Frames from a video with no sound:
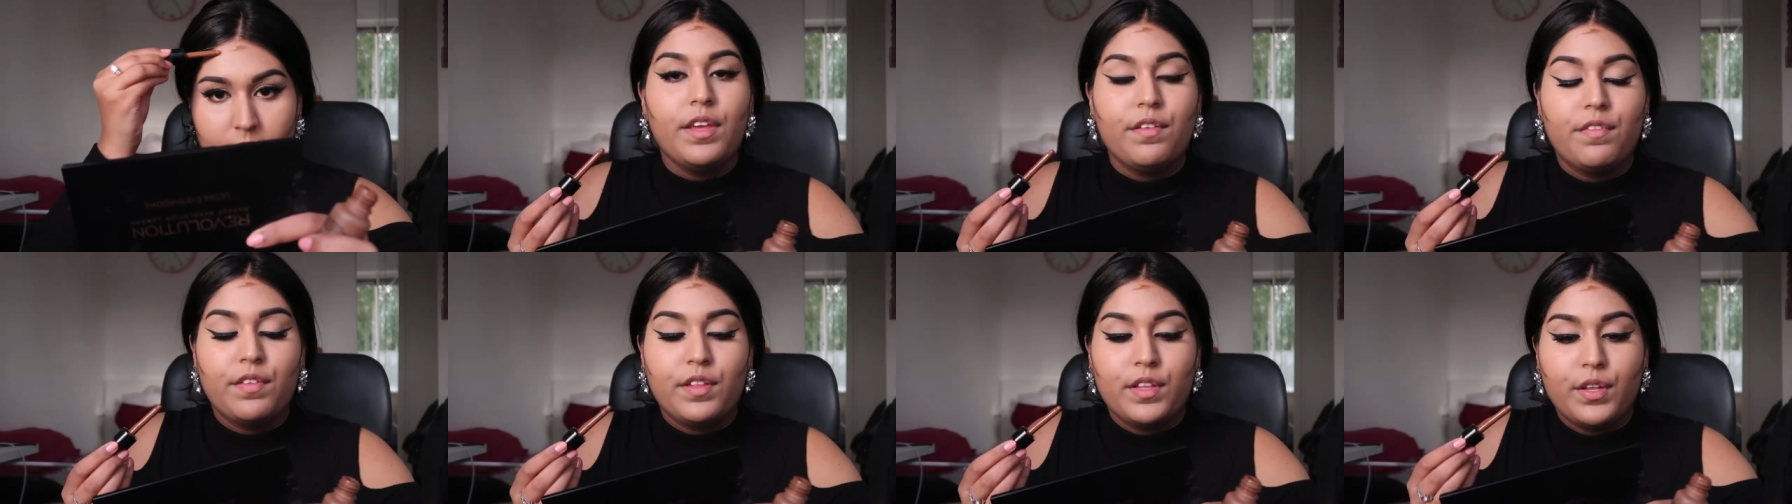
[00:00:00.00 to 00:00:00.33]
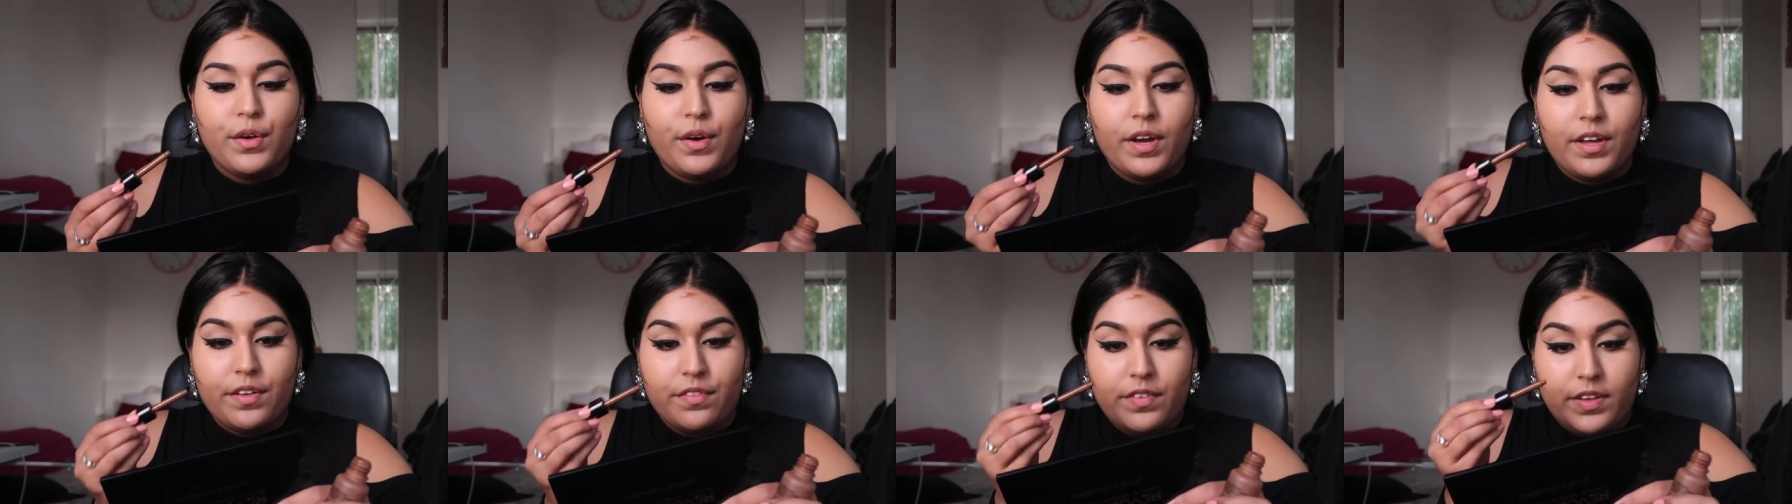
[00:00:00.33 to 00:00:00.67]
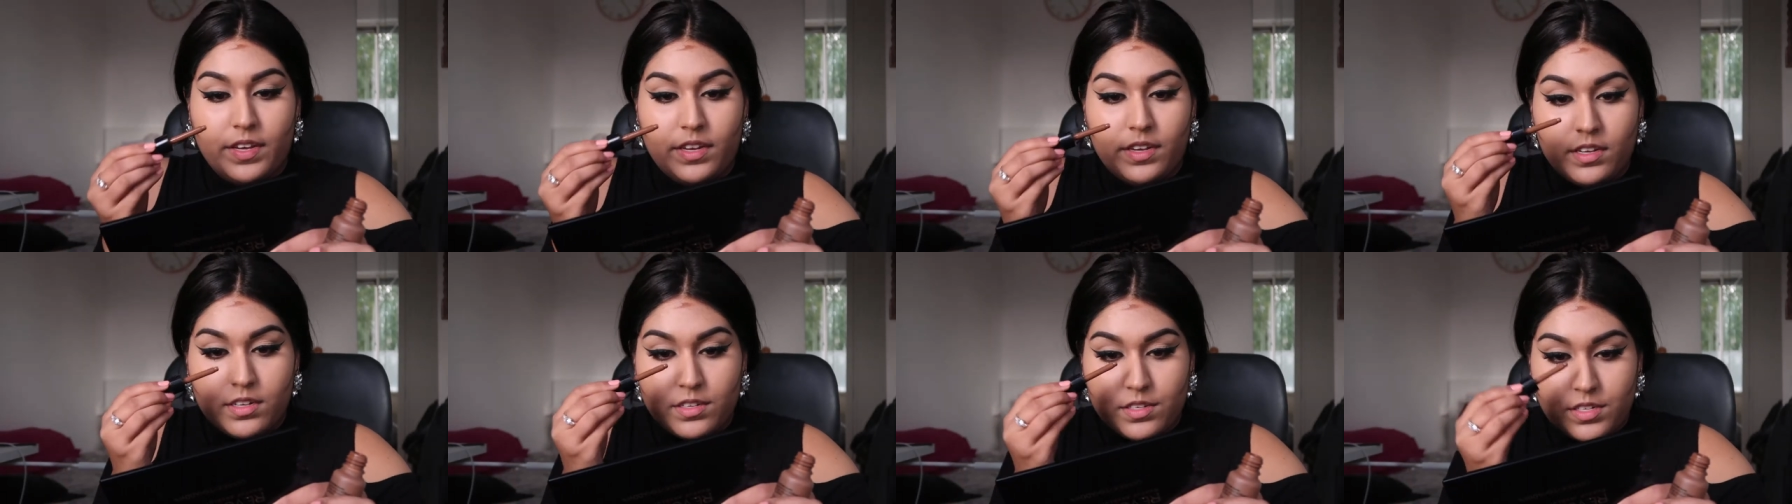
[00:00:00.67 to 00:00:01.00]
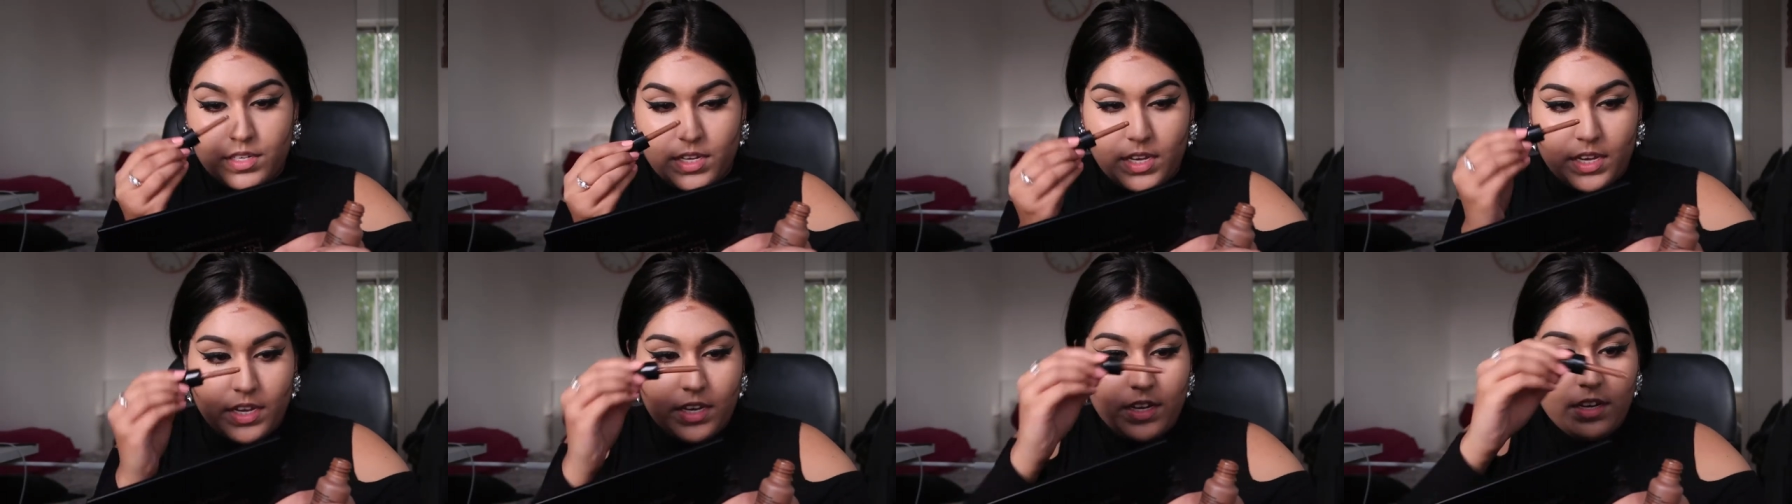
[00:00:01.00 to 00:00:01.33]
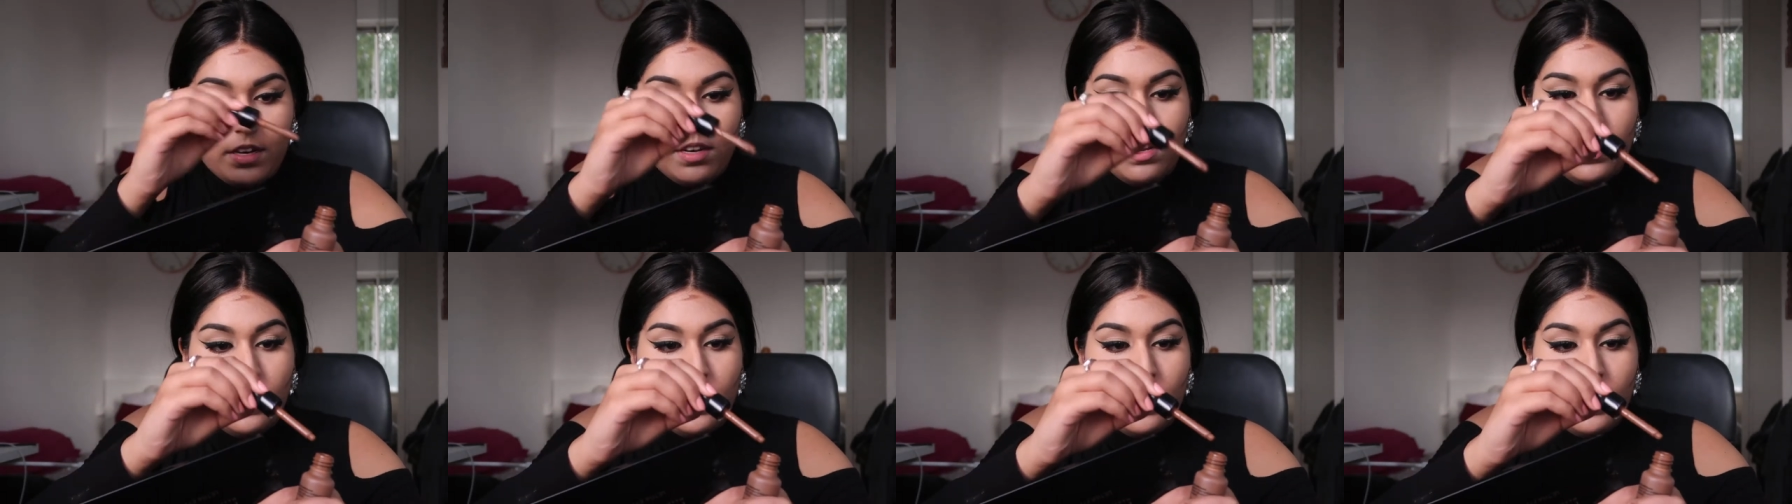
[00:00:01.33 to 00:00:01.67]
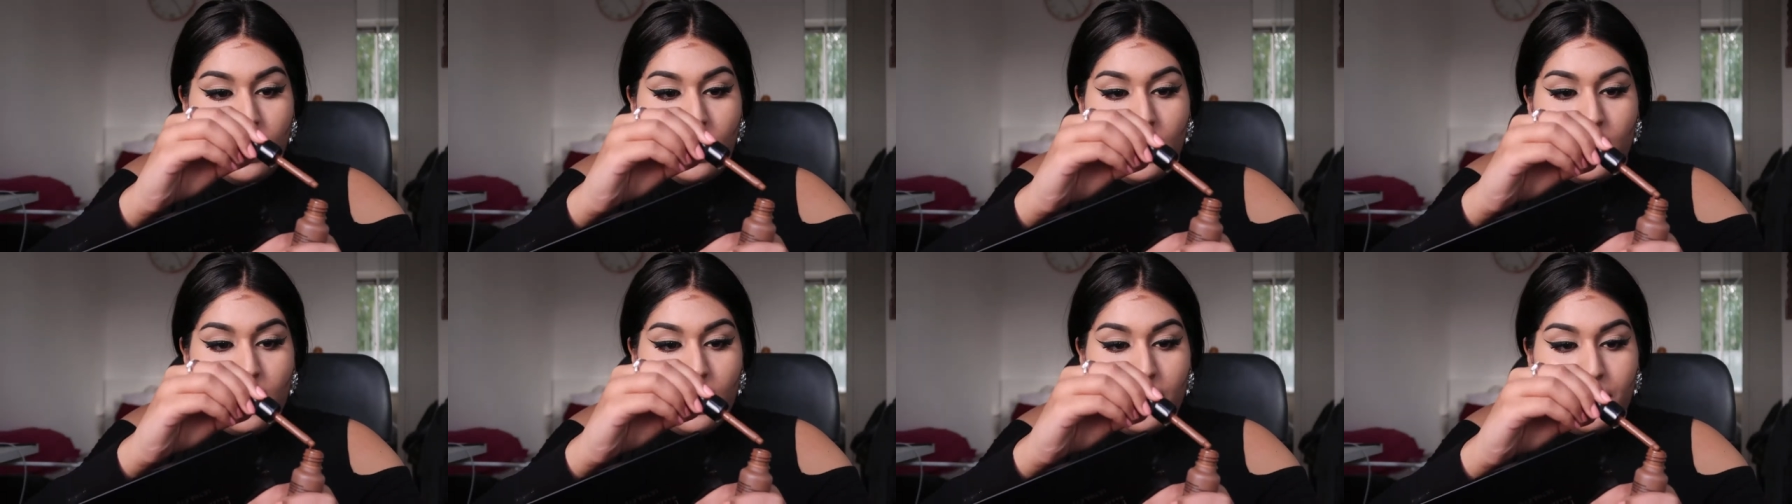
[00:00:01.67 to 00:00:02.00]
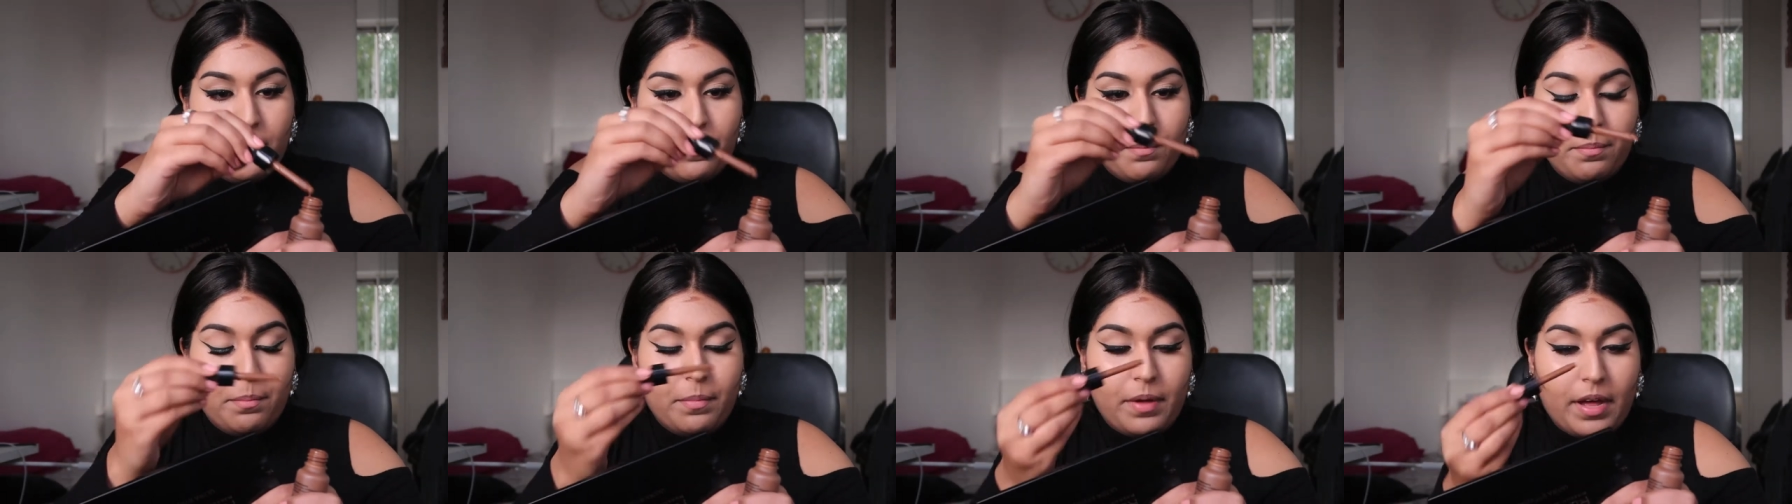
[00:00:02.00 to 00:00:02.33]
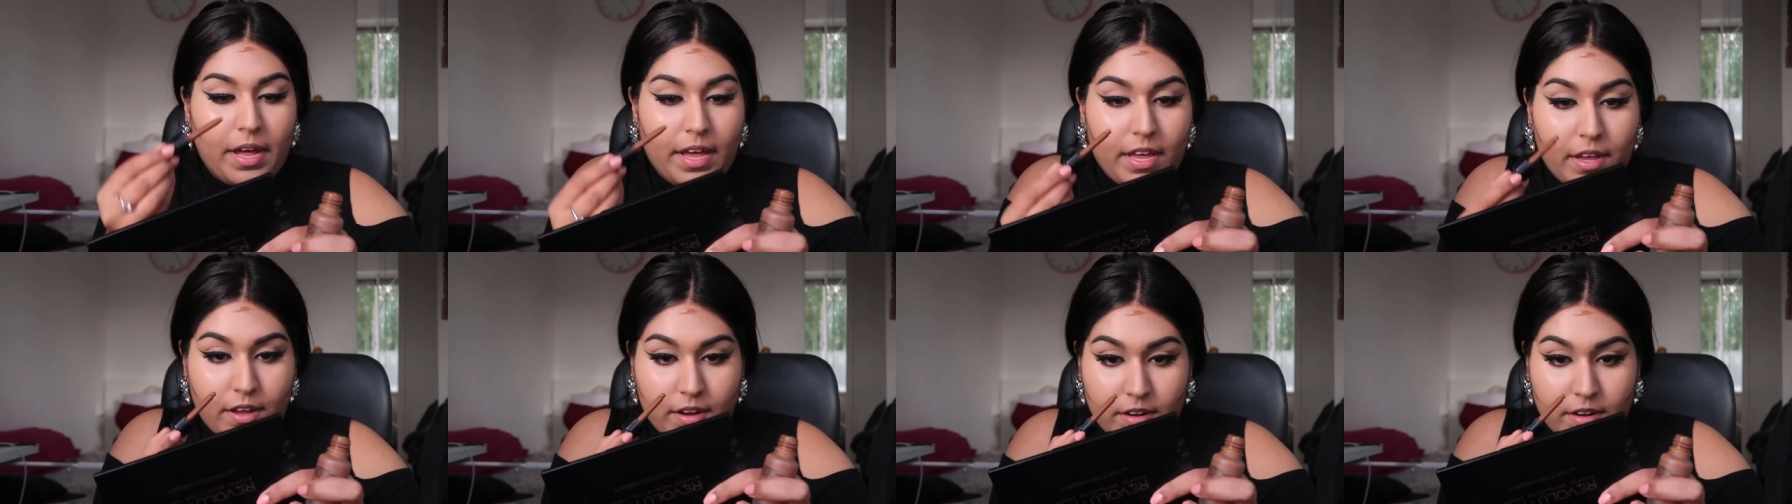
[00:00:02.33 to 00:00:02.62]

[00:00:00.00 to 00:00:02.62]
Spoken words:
Even though I have Indian skin, my